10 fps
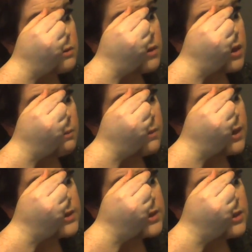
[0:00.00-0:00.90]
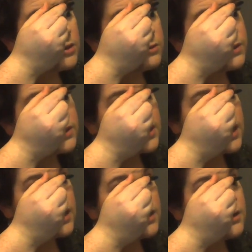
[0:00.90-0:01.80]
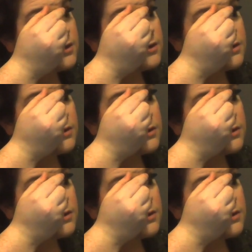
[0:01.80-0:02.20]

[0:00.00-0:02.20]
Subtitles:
Mom, Melissa, don't be scared.